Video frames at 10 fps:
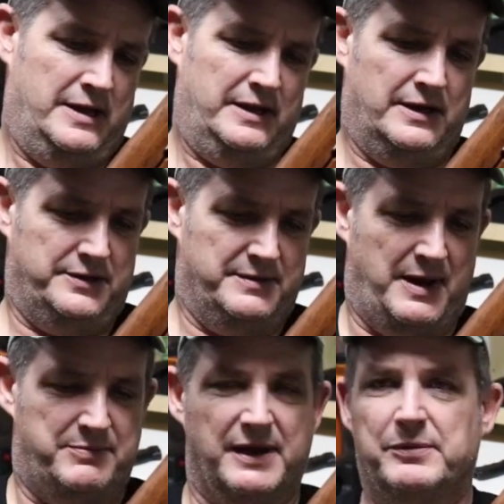You know, you
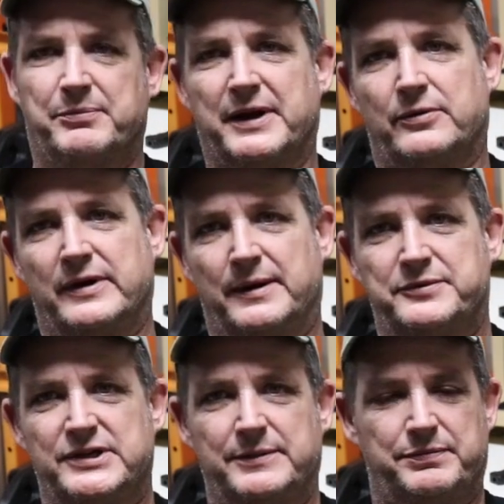might be able to pick one up
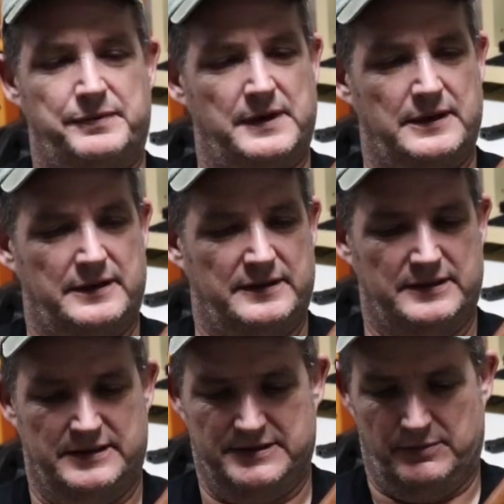cheap
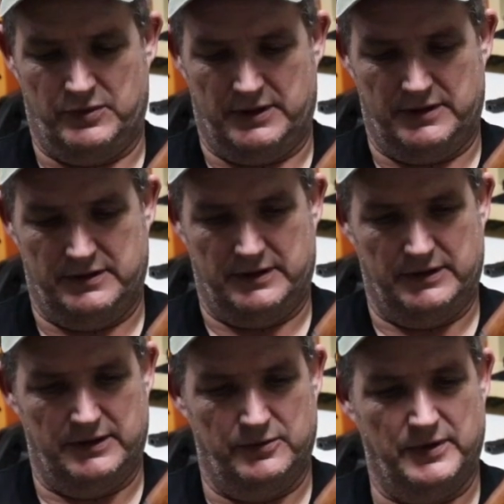somewhere,
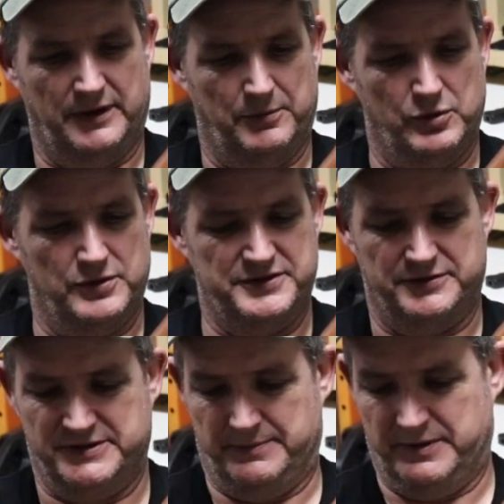you know, one of the boards or
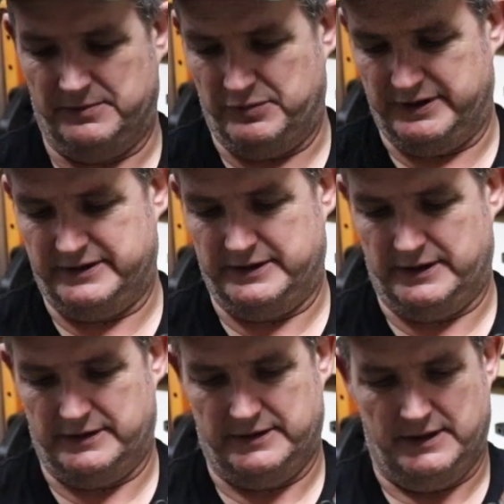something, but
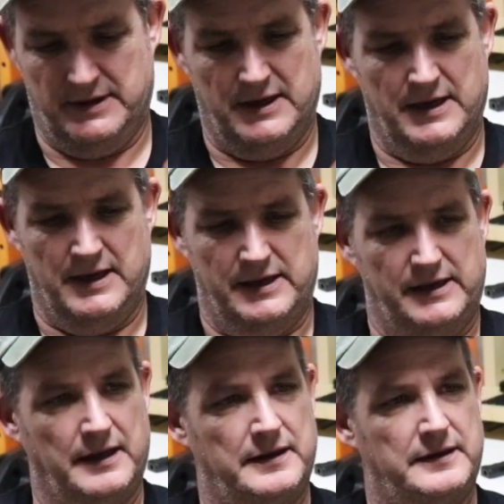
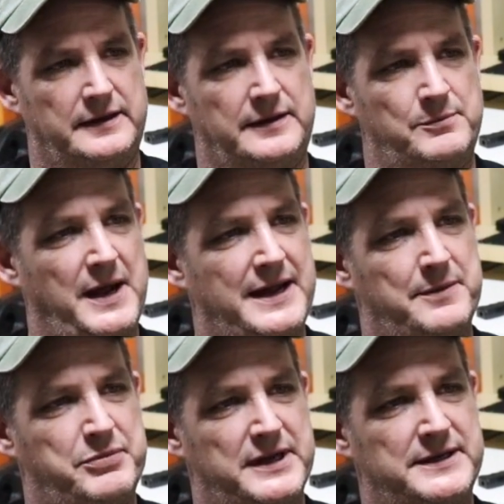in my
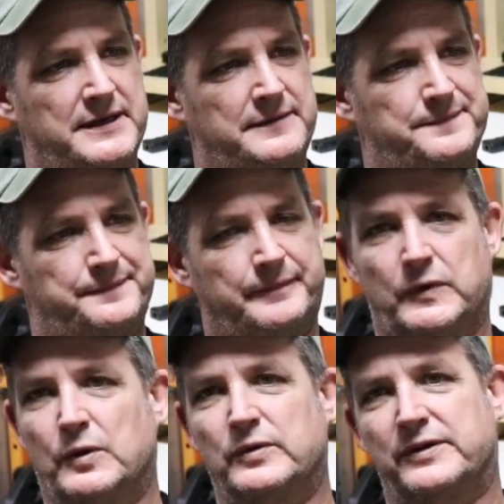opinion,
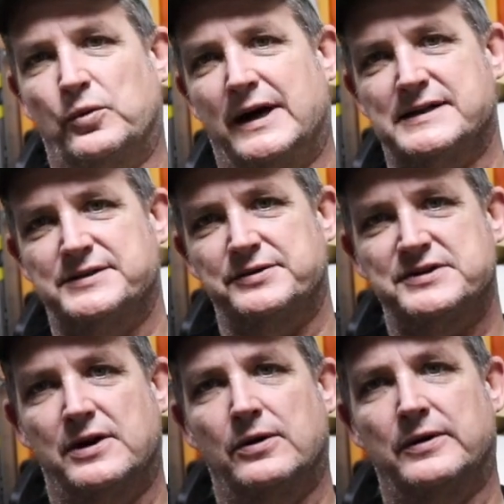with
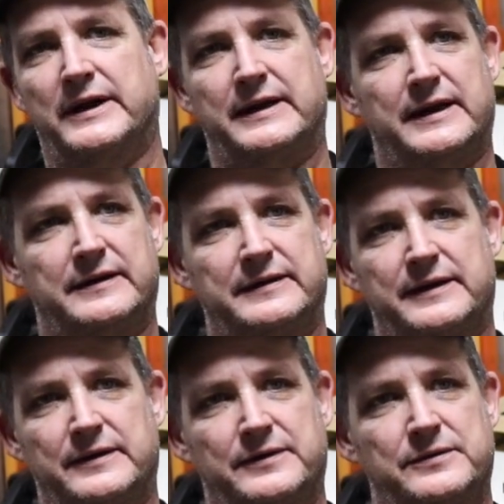Wassers going at,
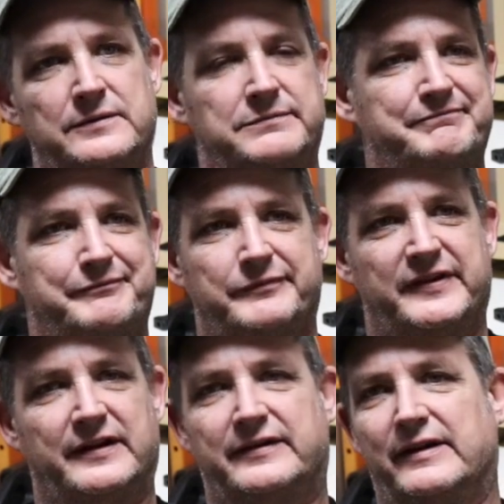you know,
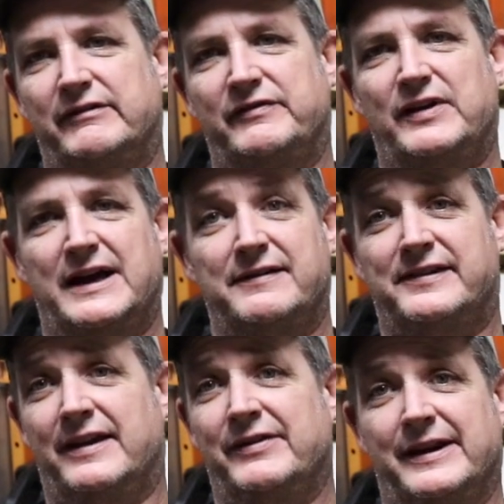$675,
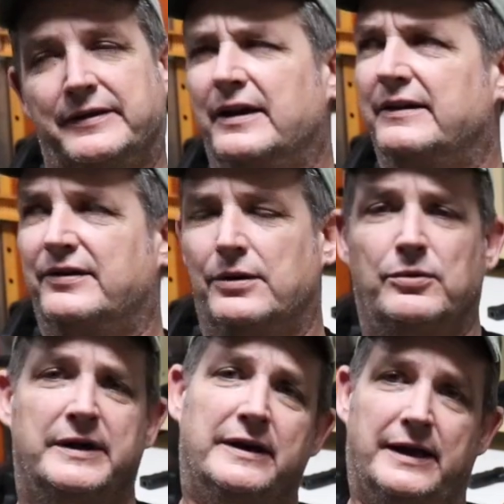$7, I saw
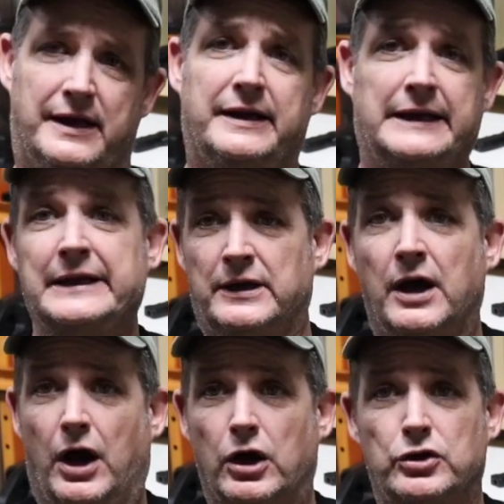one at
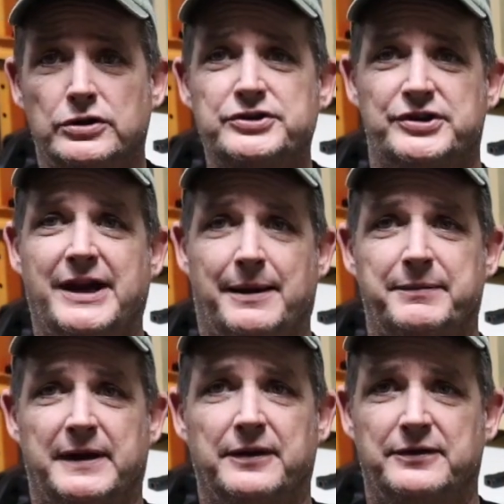a good shop
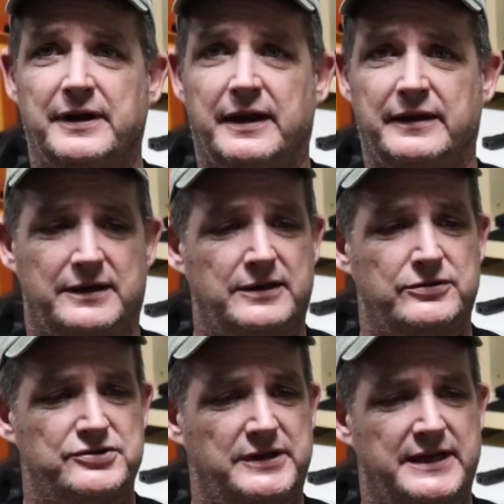the other day that
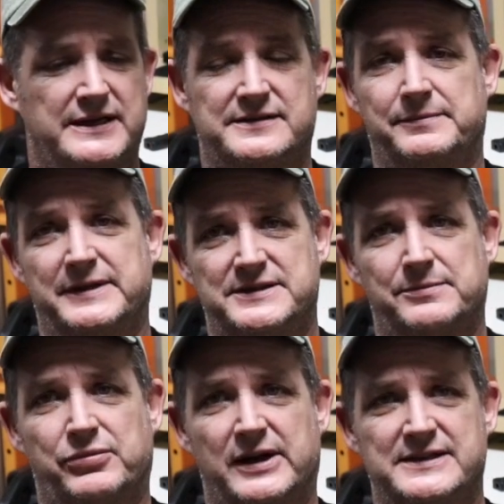usually has some
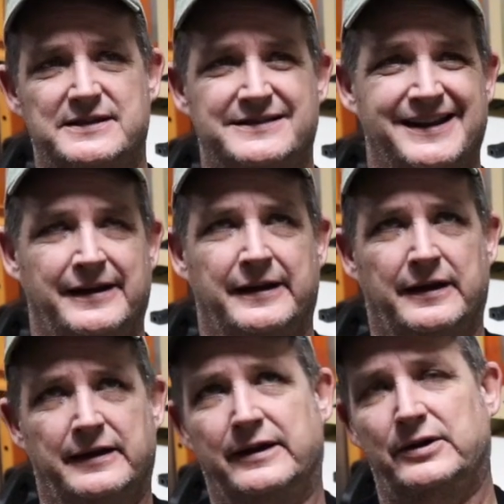decent prices.
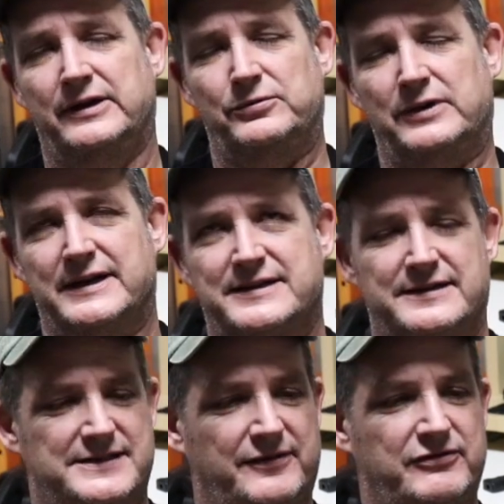They were asking
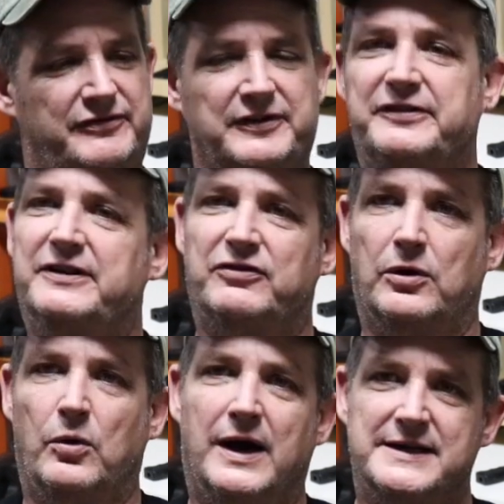$750 for
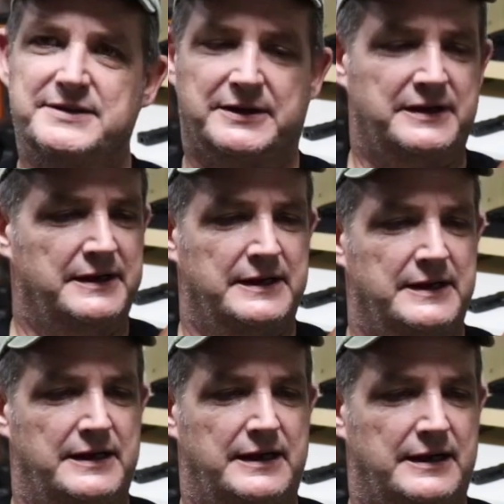a Wasser.
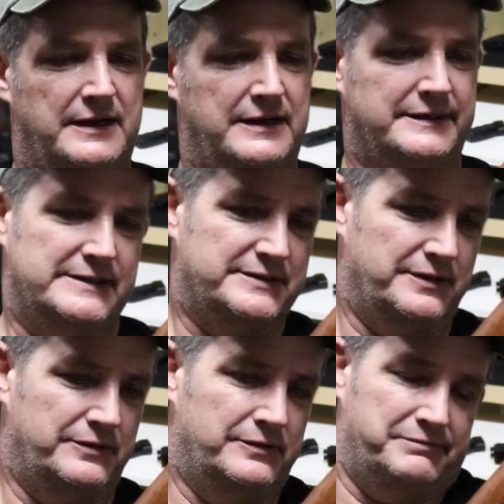
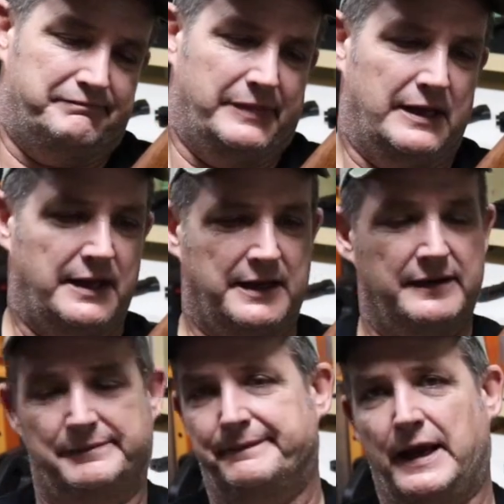So hey,
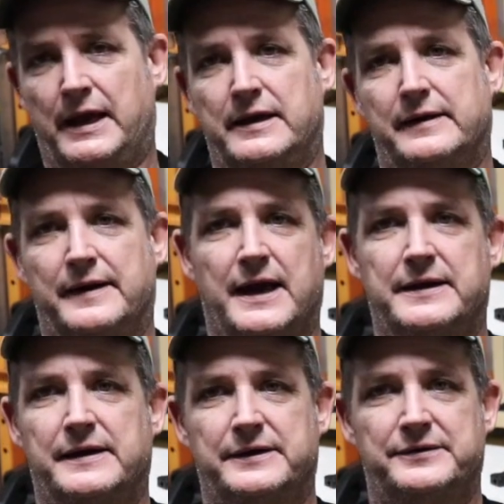
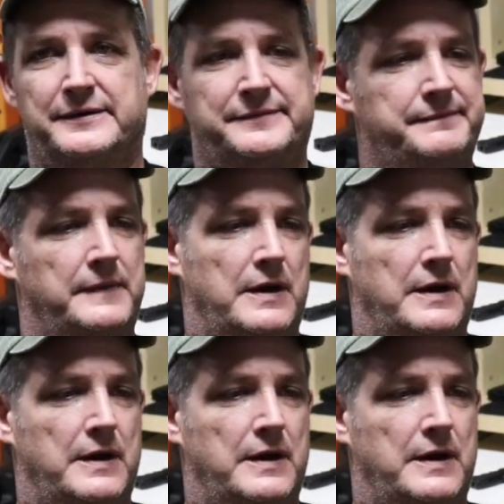800-900.